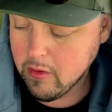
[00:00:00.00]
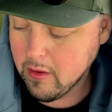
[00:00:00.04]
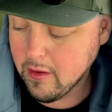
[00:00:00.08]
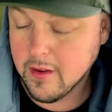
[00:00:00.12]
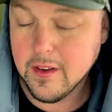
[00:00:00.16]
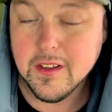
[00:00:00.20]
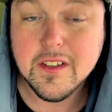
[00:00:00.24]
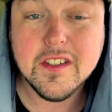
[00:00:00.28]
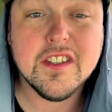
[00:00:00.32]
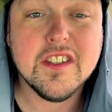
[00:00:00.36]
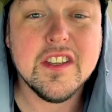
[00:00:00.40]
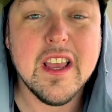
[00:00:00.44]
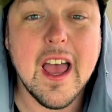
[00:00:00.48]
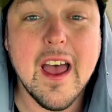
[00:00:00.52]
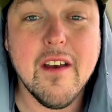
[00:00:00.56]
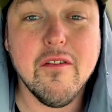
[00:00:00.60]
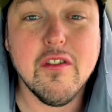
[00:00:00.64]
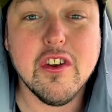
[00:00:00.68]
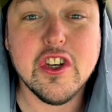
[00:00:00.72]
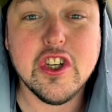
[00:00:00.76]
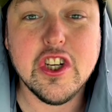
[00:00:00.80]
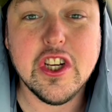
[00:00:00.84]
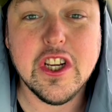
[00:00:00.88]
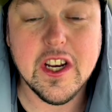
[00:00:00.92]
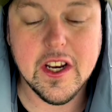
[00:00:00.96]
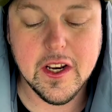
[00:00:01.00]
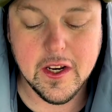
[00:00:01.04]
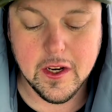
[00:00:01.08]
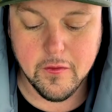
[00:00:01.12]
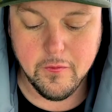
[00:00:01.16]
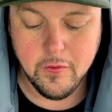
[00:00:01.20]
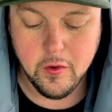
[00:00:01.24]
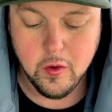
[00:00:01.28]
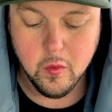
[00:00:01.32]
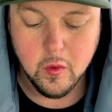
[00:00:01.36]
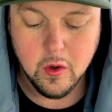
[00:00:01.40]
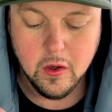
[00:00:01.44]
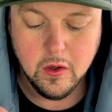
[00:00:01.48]
savage eating, if
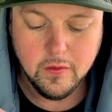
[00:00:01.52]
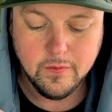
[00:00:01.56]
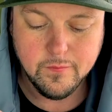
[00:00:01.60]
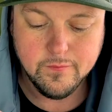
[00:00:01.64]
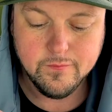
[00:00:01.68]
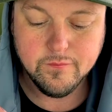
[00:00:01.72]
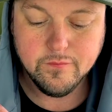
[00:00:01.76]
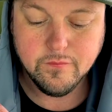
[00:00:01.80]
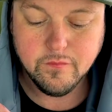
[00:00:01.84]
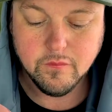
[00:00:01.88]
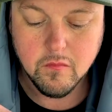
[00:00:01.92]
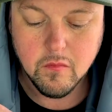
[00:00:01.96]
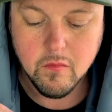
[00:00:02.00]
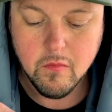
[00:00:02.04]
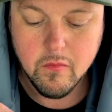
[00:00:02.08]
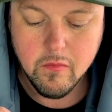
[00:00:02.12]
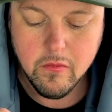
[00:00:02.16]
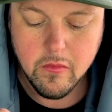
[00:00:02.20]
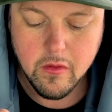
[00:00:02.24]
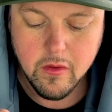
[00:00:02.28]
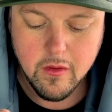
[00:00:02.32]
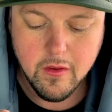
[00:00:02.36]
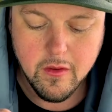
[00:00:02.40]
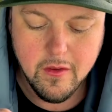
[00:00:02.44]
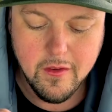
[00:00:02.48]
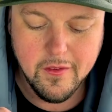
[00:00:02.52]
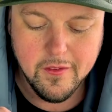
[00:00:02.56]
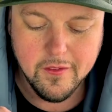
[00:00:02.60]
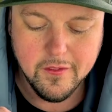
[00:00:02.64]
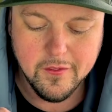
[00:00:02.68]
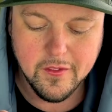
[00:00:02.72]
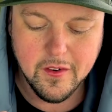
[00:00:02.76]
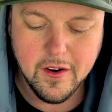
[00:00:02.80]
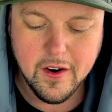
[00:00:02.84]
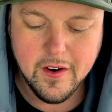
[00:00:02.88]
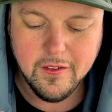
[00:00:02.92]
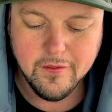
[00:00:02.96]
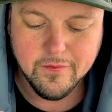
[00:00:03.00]
you will,
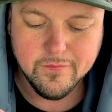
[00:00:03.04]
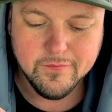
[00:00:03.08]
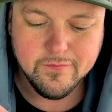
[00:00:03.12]
right?